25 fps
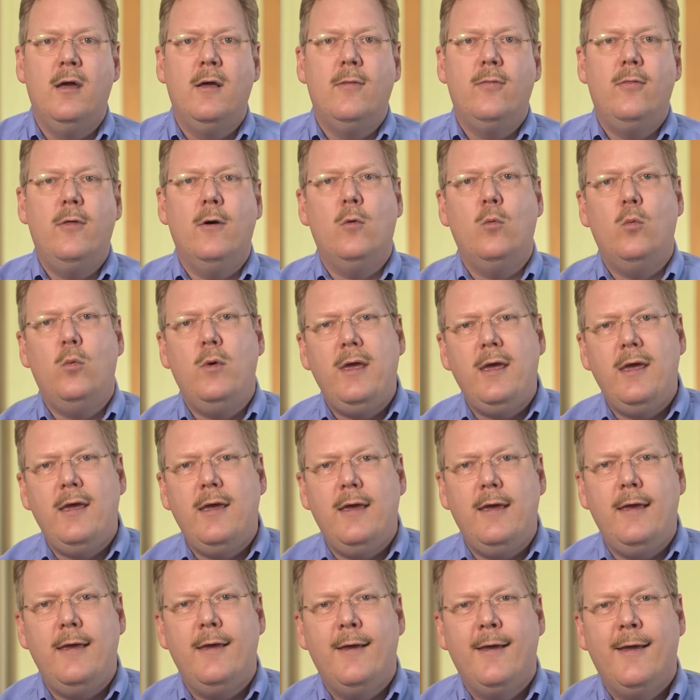that
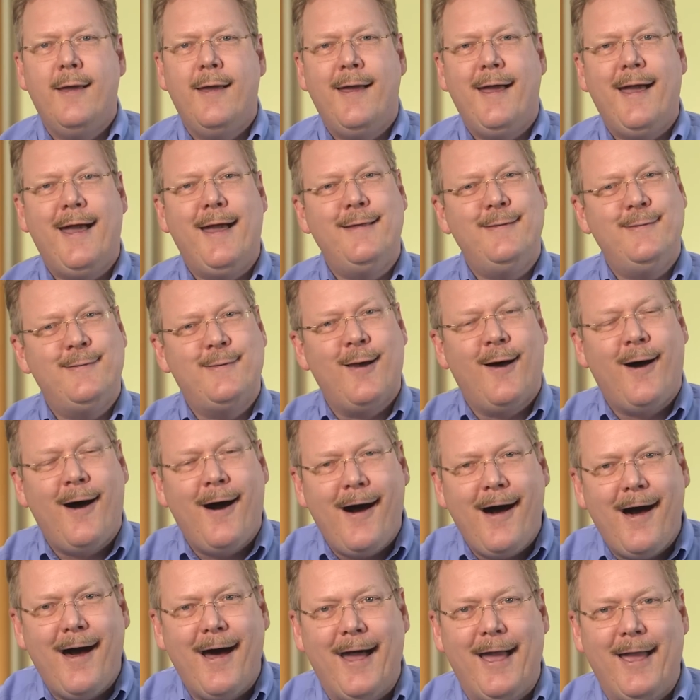we and
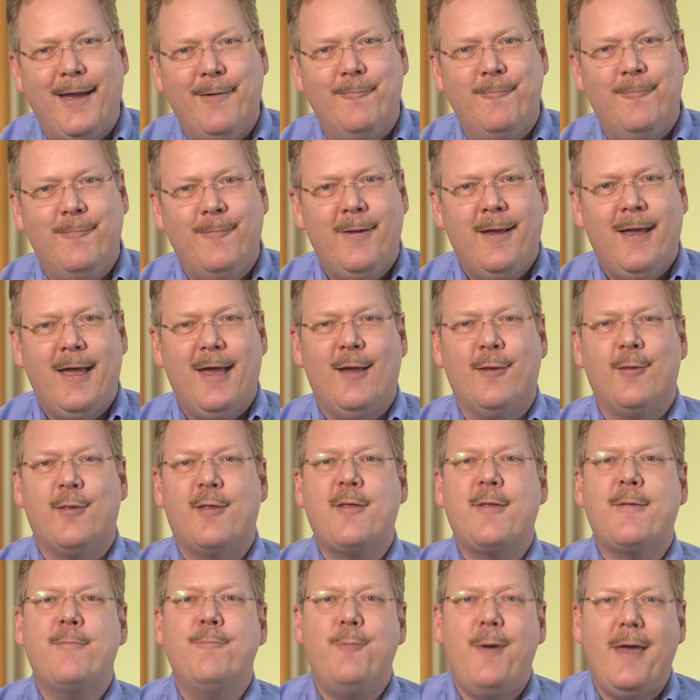time and
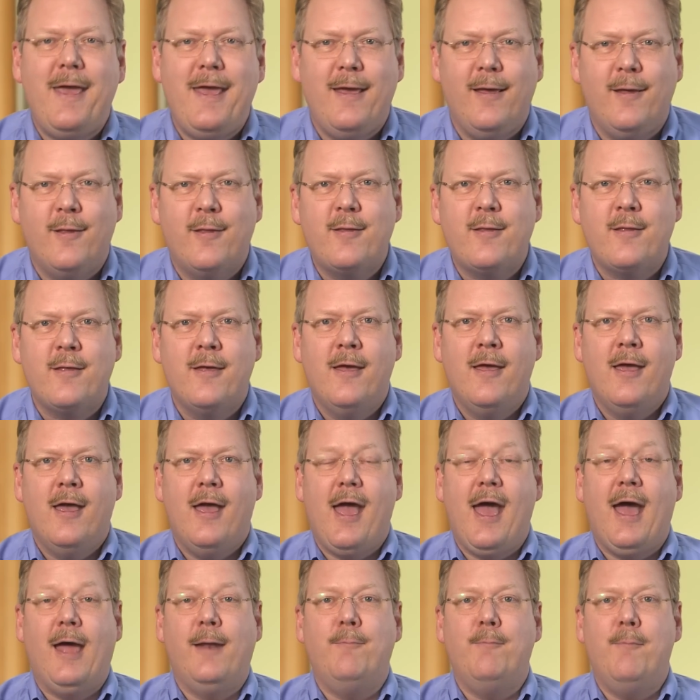space
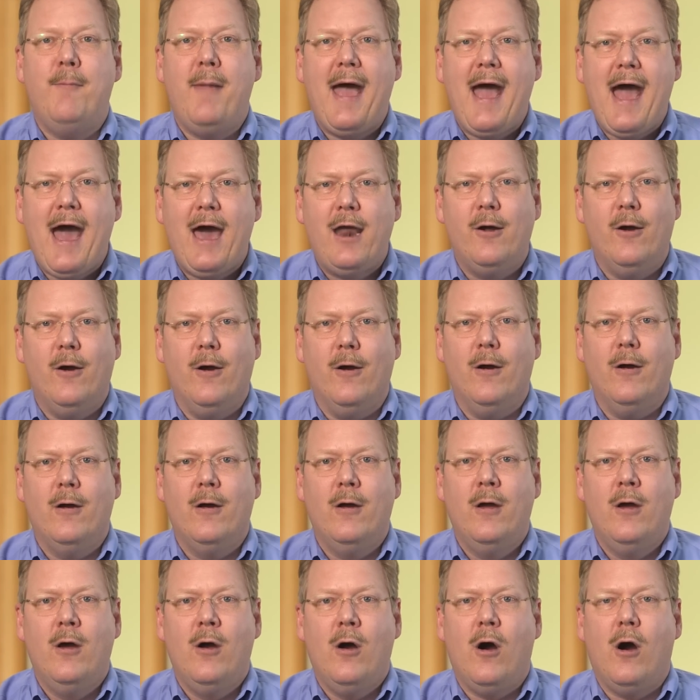and matter
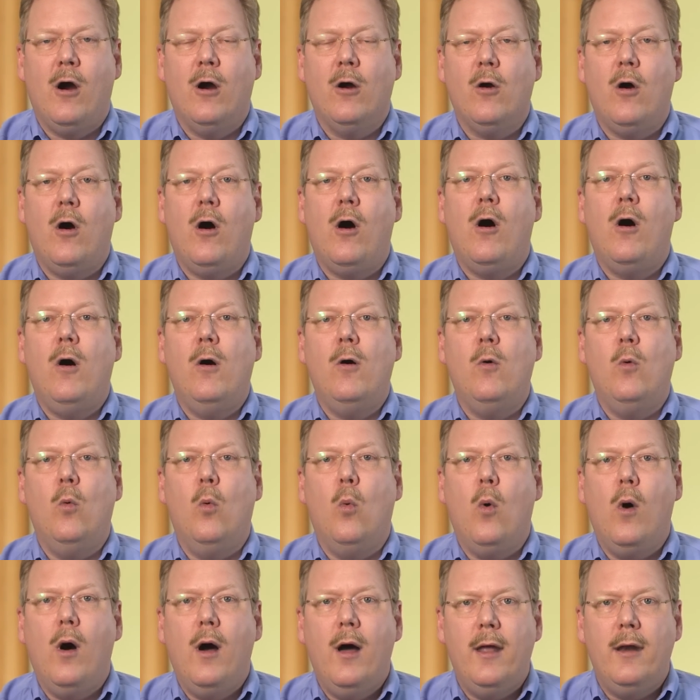are all
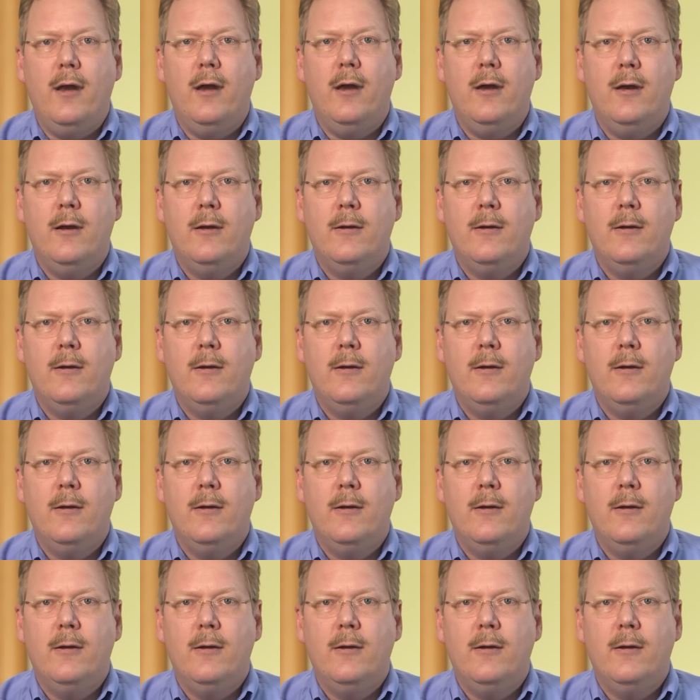one.